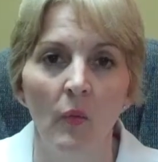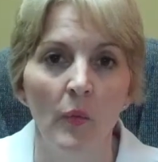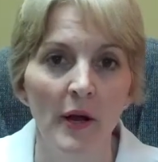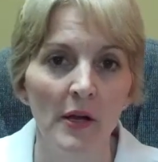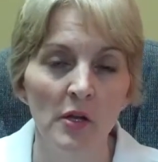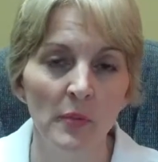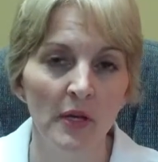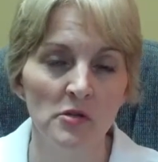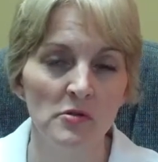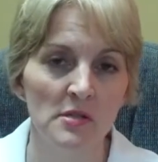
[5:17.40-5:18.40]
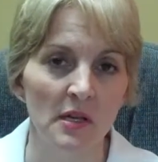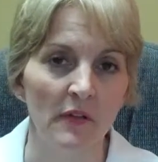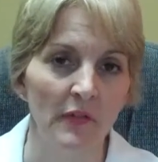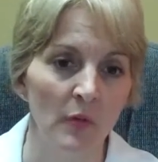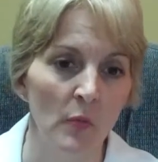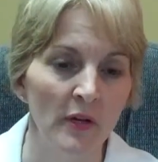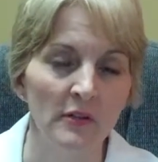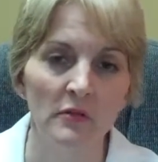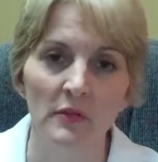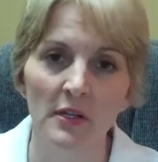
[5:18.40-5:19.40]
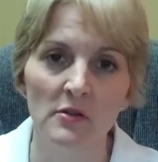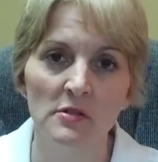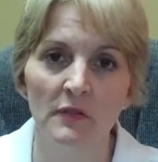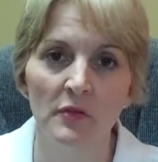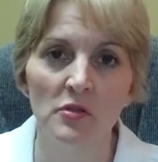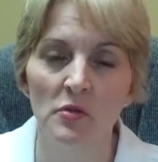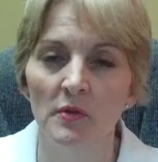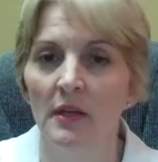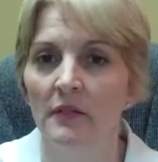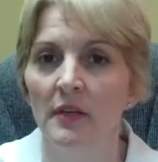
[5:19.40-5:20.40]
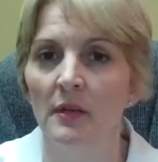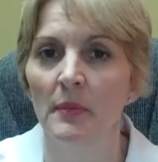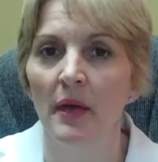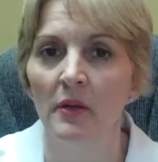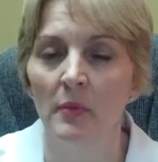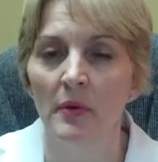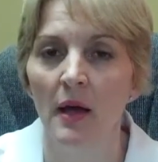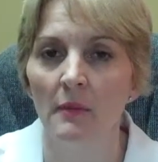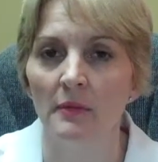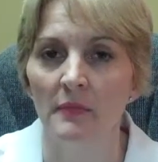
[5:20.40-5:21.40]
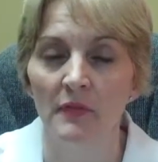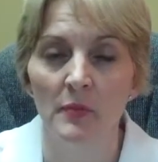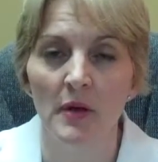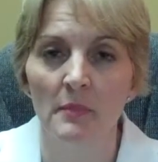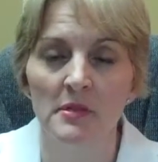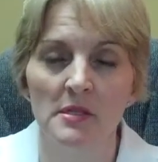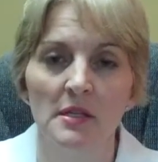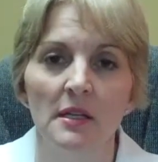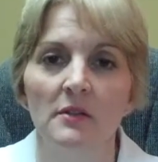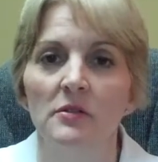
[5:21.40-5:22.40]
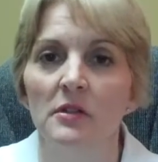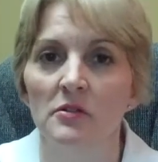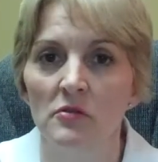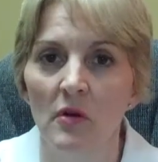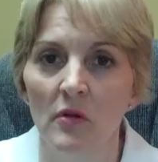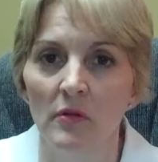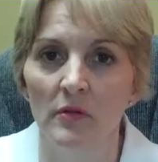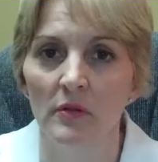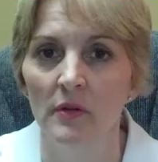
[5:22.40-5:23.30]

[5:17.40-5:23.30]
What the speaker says: Where do you picture yourself in 1 to 3 years if you do nothing about your problem, if your problem doesn't get under control?